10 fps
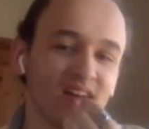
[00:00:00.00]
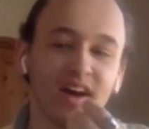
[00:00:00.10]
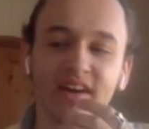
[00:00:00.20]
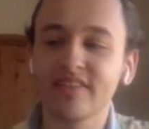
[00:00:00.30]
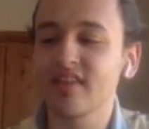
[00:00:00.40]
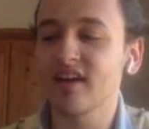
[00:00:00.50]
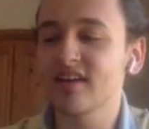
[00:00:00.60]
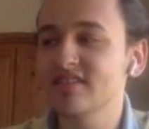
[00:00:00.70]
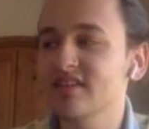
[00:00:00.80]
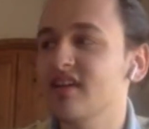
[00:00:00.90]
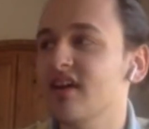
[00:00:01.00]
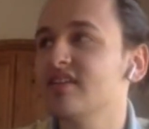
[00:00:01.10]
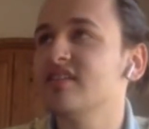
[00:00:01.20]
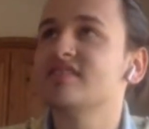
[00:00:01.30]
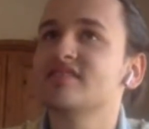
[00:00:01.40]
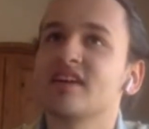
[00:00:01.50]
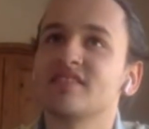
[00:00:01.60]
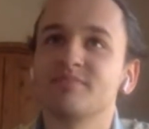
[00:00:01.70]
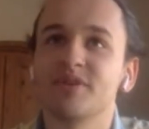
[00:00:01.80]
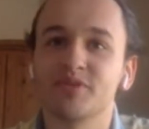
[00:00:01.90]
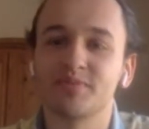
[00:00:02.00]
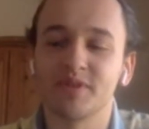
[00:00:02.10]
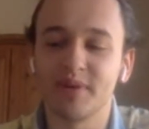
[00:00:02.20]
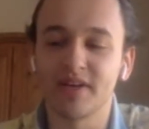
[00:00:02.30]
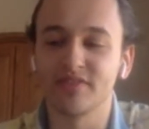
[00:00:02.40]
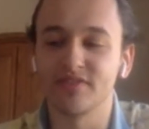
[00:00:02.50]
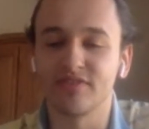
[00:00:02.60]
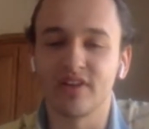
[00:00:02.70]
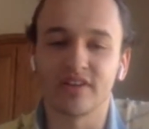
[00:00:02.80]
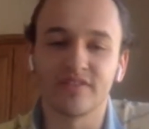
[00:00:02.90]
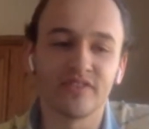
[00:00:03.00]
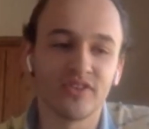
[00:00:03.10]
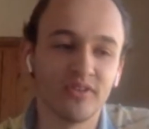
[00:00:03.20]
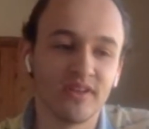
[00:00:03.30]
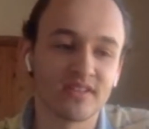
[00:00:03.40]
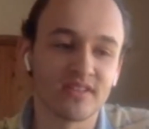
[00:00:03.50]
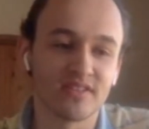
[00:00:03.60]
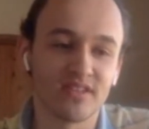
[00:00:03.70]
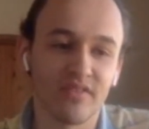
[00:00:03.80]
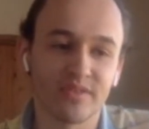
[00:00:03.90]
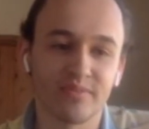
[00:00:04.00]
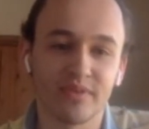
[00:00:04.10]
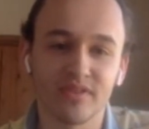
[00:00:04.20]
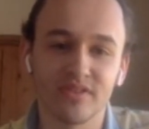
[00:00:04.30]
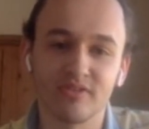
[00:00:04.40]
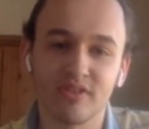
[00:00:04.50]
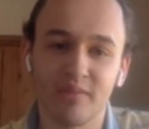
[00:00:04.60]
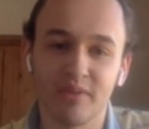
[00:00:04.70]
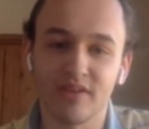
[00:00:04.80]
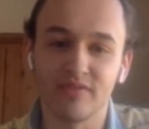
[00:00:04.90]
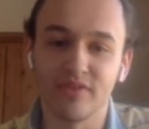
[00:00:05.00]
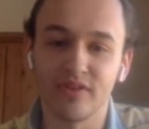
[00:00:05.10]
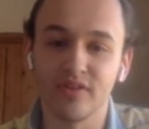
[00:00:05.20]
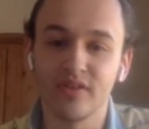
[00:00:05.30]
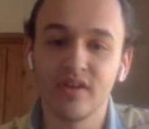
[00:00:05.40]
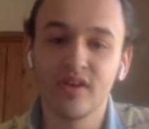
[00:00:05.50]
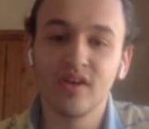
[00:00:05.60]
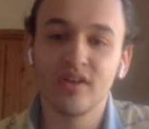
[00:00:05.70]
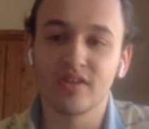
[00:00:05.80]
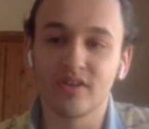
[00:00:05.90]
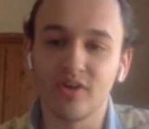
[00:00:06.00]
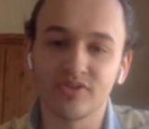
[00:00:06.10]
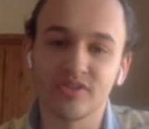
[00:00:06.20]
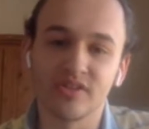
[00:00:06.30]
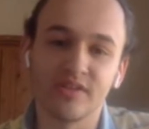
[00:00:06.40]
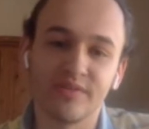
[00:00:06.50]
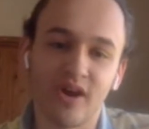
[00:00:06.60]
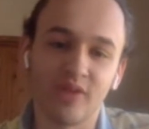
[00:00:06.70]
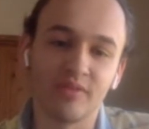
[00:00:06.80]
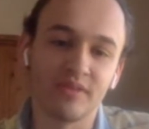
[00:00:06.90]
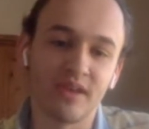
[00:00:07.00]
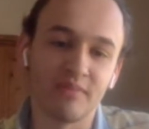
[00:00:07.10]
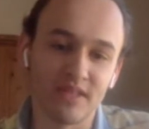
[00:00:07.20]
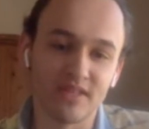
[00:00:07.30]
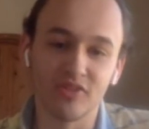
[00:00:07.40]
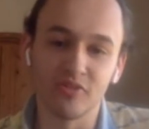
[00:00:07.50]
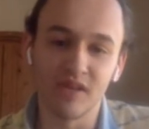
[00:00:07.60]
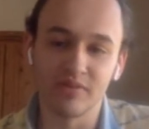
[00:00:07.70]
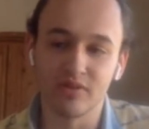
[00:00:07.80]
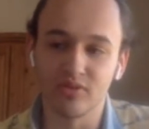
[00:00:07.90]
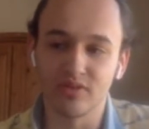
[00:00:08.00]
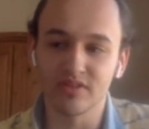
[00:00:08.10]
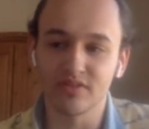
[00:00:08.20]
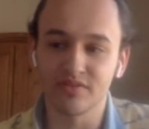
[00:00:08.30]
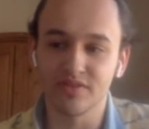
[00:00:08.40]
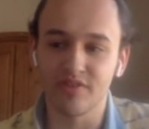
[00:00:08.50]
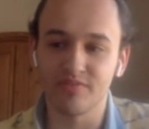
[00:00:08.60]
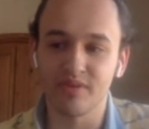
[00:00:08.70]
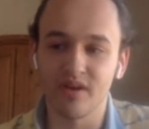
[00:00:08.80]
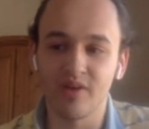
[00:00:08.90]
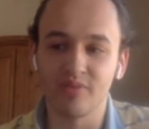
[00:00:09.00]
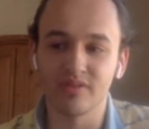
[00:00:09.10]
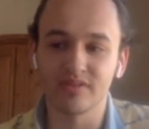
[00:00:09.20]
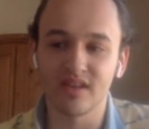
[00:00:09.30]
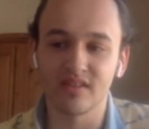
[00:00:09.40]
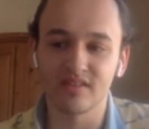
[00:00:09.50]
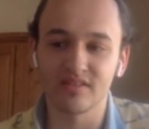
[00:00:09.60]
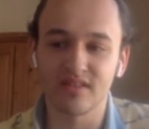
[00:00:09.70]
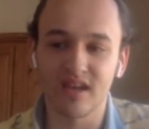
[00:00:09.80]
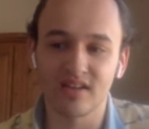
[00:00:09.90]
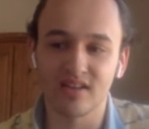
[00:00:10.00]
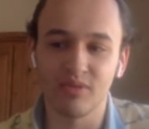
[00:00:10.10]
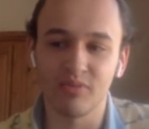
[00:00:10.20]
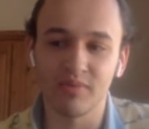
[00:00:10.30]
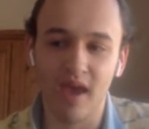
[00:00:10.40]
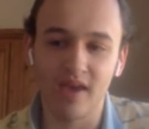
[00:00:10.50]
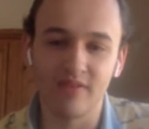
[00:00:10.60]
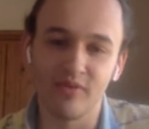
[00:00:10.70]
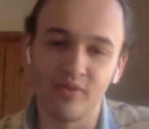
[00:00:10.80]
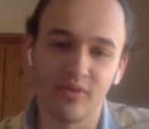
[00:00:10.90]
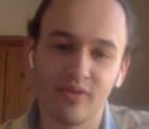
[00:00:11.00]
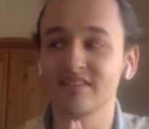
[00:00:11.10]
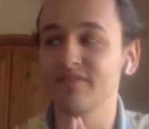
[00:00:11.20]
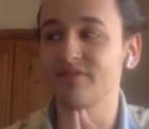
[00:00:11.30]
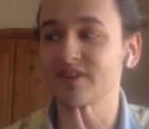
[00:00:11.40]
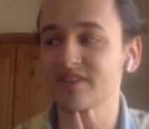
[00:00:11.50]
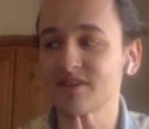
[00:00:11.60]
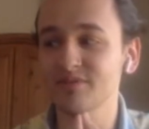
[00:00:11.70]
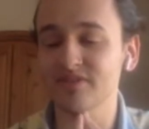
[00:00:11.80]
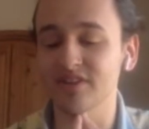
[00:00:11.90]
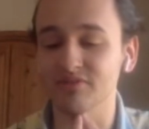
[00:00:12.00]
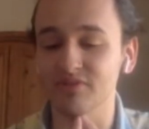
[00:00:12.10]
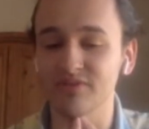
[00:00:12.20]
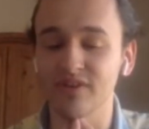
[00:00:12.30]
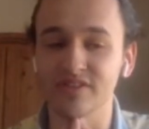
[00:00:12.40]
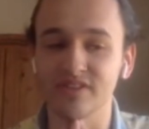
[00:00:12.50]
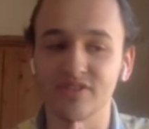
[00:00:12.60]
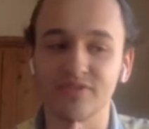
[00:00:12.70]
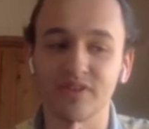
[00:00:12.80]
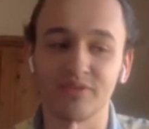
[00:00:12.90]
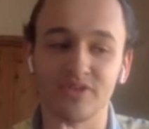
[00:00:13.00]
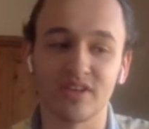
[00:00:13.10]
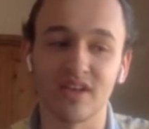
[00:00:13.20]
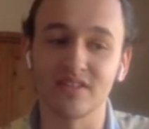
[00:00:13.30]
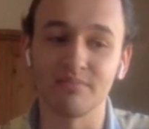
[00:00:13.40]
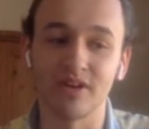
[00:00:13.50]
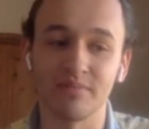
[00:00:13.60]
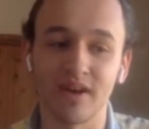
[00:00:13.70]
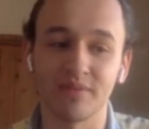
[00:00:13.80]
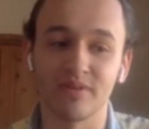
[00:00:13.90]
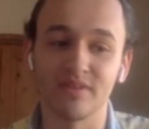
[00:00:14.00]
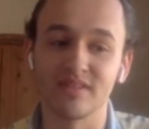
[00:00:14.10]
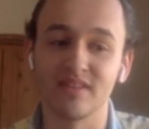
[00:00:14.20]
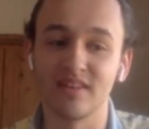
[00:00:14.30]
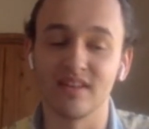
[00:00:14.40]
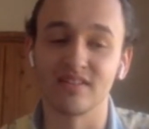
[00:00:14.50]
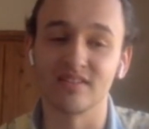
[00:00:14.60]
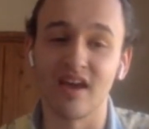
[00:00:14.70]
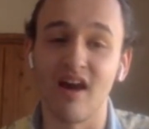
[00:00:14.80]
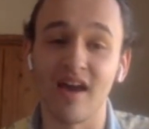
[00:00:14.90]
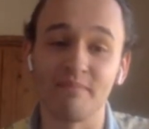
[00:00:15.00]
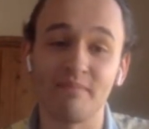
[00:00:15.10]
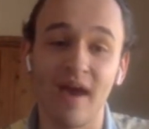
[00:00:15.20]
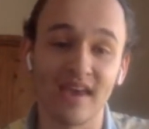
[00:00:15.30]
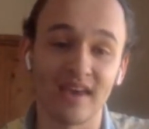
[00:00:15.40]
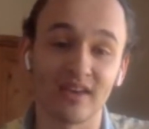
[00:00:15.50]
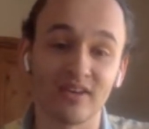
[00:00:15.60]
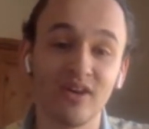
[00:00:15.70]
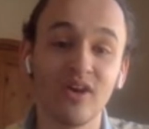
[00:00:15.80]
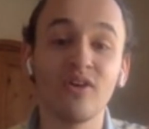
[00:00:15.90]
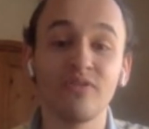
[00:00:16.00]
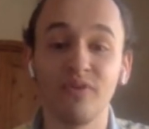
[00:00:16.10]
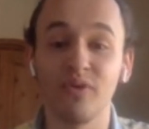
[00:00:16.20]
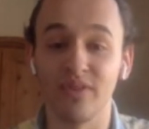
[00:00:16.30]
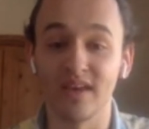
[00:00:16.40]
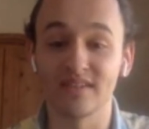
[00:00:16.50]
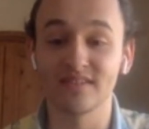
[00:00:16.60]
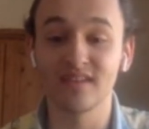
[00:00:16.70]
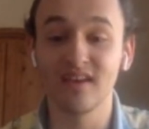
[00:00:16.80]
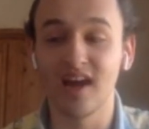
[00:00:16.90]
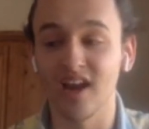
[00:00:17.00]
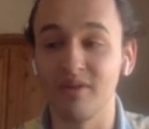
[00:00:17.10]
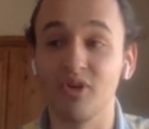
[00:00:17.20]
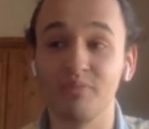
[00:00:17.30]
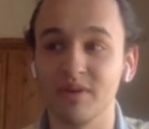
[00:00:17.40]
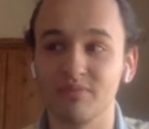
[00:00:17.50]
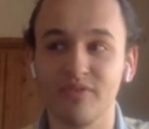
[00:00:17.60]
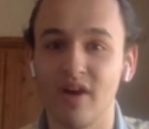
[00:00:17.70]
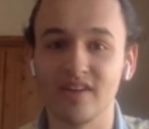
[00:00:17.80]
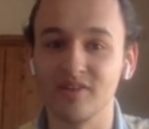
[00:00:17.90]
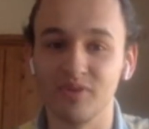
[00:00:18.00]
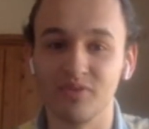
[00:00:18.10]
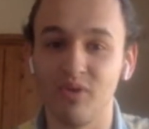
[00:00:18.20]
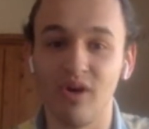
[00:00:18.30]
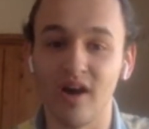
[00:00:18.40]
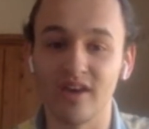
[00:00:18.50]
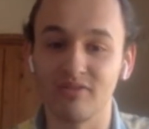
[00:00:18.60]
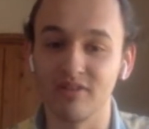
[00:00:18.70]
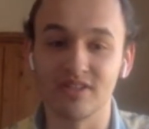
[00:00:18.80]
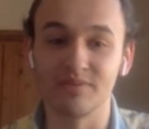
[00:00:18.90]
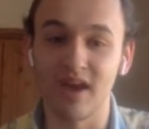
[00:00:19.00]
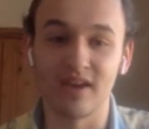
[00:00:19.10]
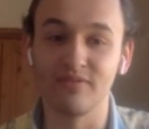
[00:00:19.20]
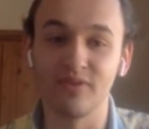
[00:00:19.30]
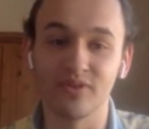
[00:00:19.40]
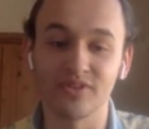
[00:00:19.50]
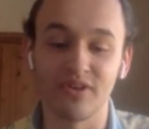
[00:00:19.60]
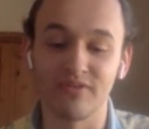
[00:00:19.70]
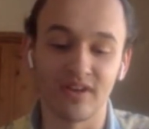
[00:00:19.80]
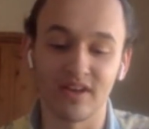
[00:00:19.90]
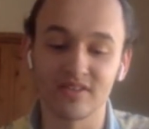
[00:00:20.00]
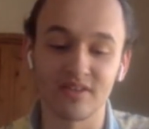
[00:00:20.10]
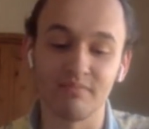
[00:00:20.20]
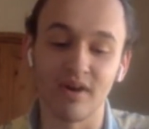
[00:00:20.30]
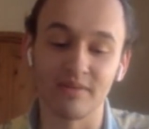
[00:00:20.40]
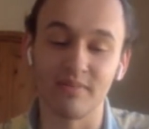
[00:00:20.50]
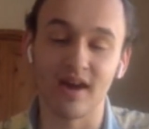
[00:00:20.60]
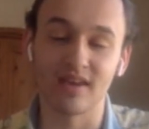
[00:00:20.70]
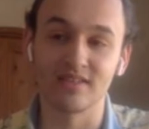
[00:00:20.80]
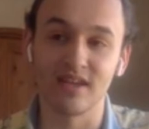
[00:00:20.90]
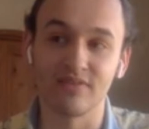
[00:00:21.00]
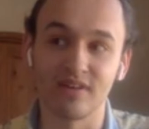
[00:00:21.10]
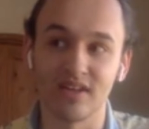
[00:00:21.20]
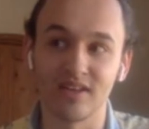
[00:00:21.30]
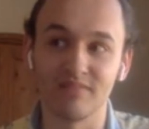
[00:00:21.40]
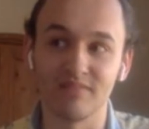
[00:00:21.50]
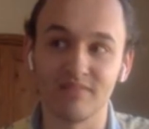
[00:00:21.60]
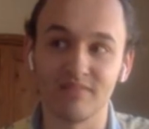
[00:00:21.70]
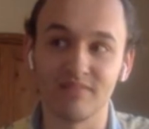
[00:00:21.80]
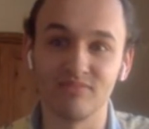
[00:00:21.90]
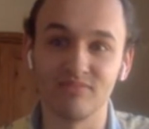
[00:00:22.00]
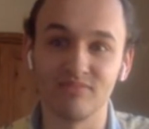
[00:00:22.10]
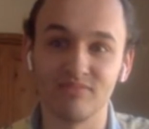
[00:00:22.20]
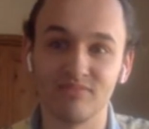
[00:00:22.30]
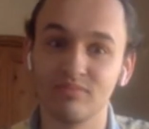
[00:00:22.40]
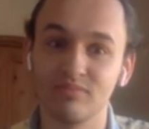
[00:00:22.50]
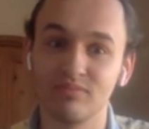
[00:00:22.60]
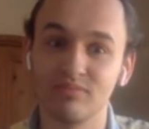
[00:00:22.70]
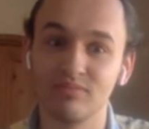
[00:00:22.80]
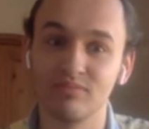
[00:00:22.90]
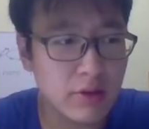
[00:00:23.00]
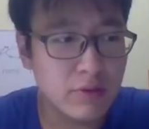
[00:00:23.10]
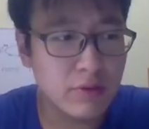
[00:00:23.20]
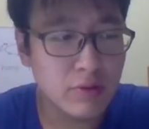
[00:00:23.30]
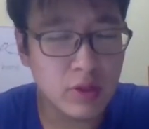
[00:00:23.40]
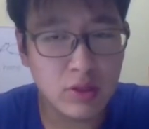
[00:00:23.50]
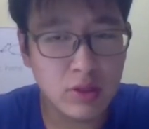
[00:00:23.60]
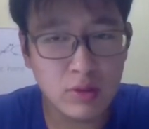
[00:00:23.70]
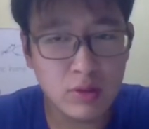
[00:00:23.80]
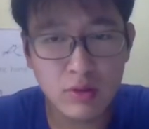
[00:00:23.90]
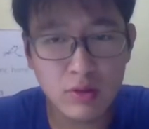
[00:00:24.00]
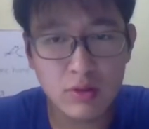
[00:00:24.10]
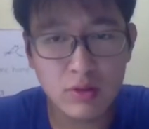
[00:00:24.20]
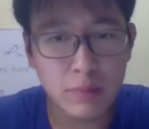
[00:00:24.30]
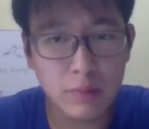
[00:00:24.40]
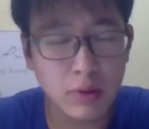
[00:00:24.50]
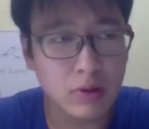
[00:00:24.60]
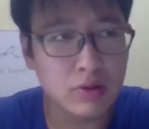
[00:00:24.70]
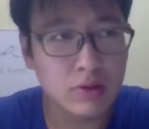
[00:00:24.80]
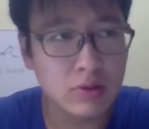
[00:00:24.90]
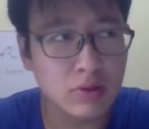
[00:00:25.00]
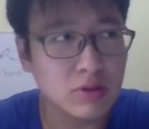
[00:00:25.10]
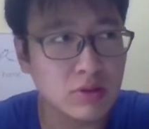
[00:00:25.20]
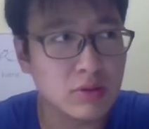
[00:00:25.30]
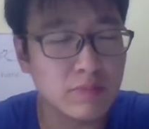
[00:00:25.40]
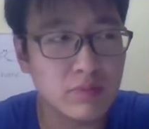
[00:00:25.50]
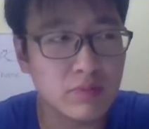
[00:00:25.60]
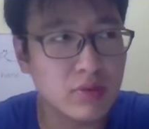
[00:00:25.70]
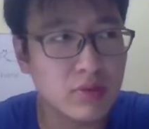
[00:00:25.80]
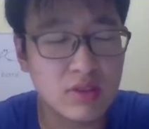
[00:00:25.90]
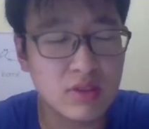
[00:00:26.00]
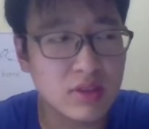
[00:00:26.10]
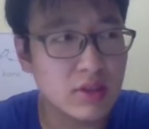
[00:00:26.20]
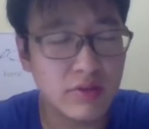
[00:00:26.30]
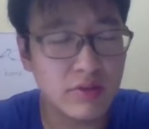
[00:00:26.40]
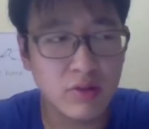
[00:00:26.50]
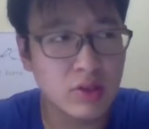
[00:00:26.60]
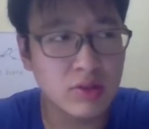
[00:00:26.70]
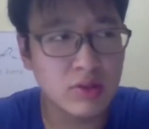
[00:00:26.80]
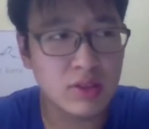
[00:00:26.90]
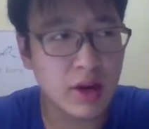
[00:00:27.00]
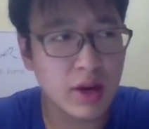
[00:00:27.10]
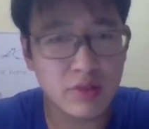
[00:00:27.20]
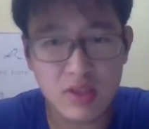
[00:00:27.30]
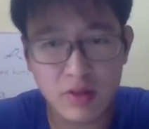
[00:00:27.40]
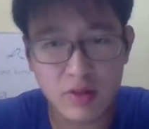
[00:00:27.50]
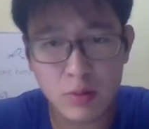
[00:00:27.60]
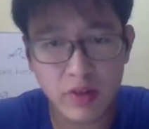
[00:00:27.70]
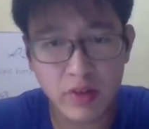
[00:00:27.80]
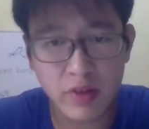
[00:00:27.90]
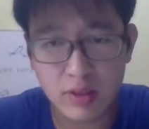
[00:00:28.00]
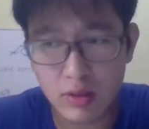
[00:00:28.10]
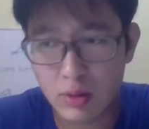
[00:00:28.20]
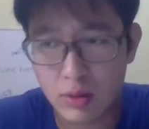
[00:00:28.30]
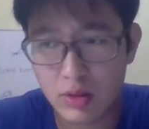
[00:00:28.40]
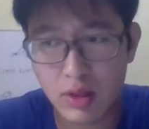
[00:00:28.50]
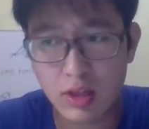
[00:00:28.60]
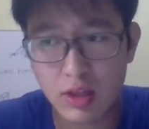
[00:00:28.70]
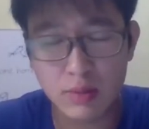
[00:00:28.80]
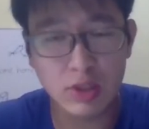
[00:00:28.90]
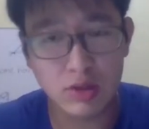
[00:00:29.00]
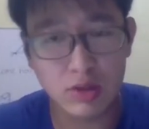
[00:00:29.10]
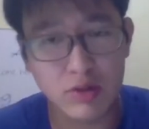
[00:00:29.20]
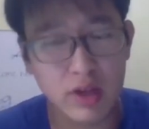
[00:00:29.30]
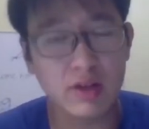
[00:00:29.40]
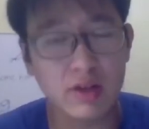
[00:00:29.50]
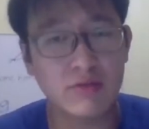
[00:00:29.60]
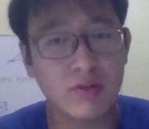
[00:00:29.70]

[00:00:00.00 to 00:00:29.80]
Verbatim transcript: I I can see I can understand some people's perspectives of like uni isn't a service because you come here for the culture, the environment, yeah, meeting new people and all that sort of stuff. But I wouldn't say that's technically what we pay for. In terms of like the refunds, I do feel like we should get some money back because at the end of the day, I am paying for this and I'm not being provided with what I agreed to pay for. So I feel like some money back is definitely due. If you reduce people to, if you reduce staff to service providers and students to customers, you create a